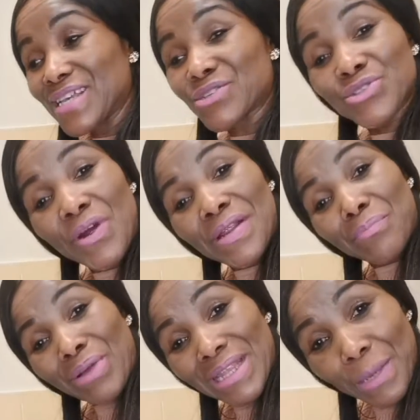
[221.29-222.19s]
So during the
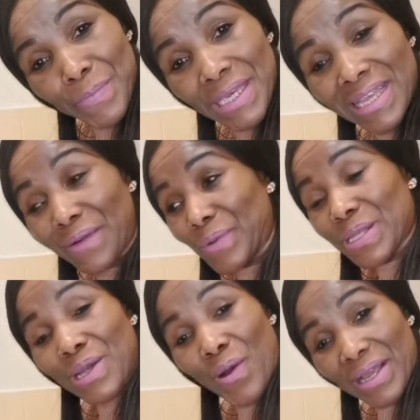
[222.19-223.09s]
pandemic,
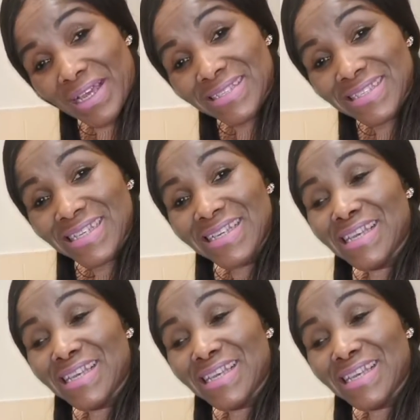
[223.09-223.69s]
around the August,